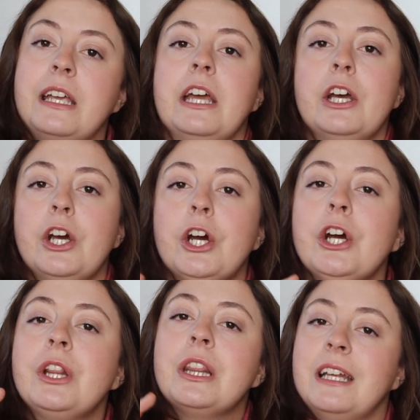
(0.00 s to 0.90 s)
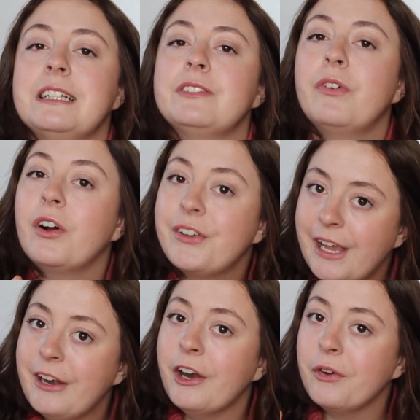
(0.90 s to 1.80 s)
get her this
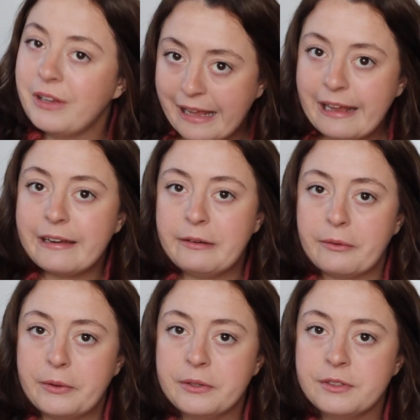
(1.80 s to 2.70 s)
volcano candle,